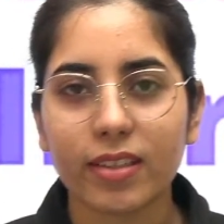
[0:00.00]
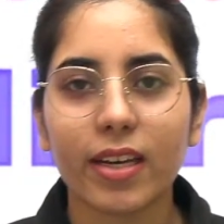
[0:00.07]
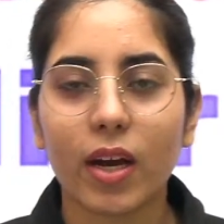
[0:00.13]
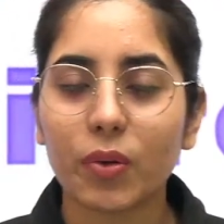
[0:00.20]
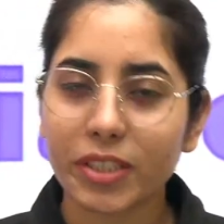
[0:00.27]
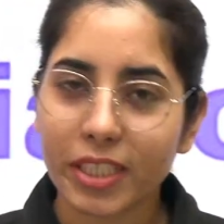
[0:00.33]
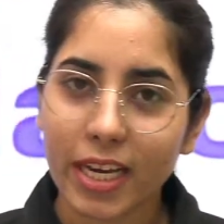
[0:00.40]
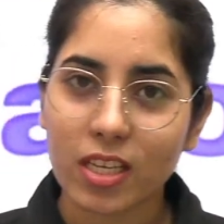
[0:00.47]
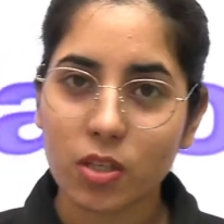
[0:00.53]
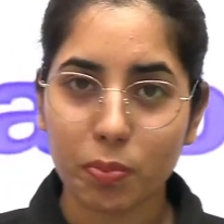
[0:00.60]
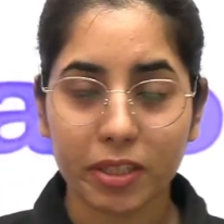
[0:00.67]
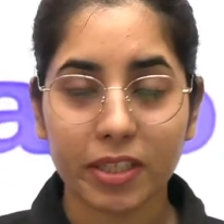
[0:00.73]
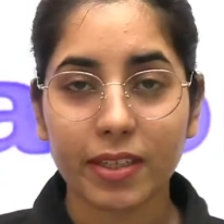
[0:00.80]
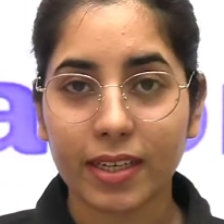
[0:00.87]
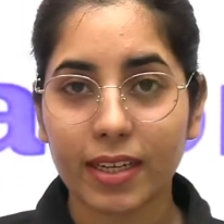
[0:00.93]
Now it has
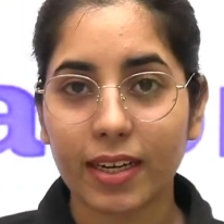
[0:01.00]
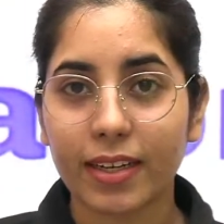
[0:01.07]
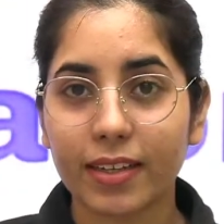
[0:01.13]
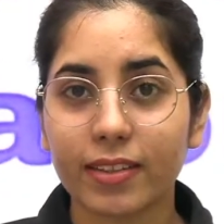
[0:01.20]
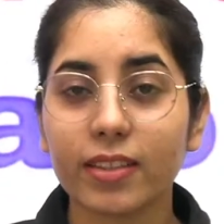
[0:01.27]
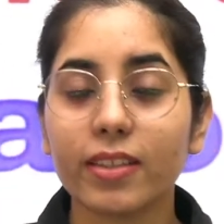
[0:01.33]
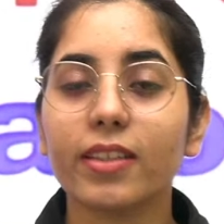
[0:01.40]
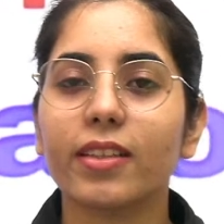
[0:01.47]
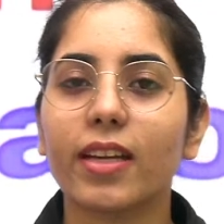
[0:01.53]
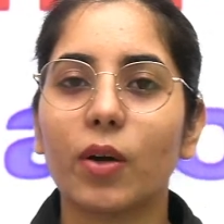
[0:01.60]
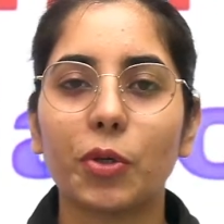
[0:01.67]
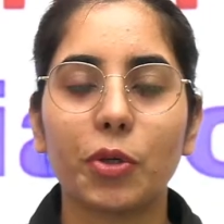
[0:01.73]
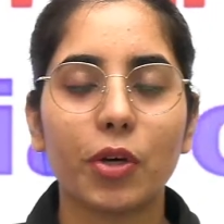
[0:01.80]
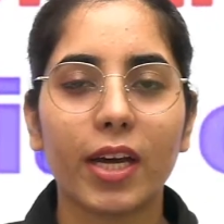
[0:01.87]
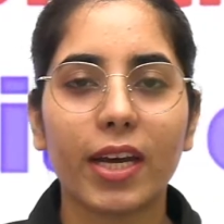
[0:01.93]
been declared. Now
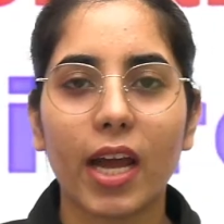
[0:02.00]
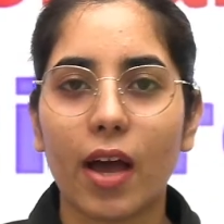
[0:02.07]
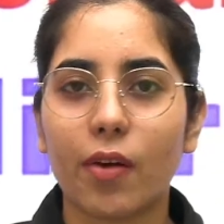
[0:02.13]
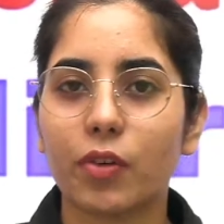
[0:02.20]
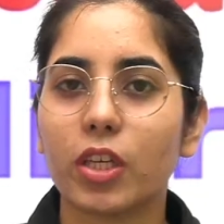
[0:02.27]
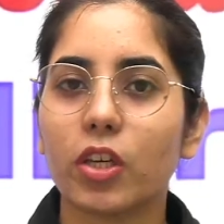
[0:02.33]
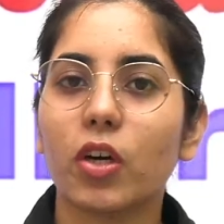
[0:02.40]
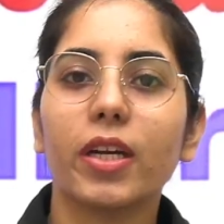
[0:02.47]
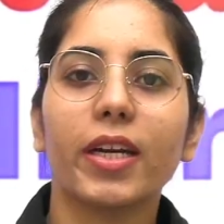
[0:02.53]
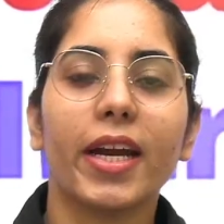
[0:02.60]
you are having your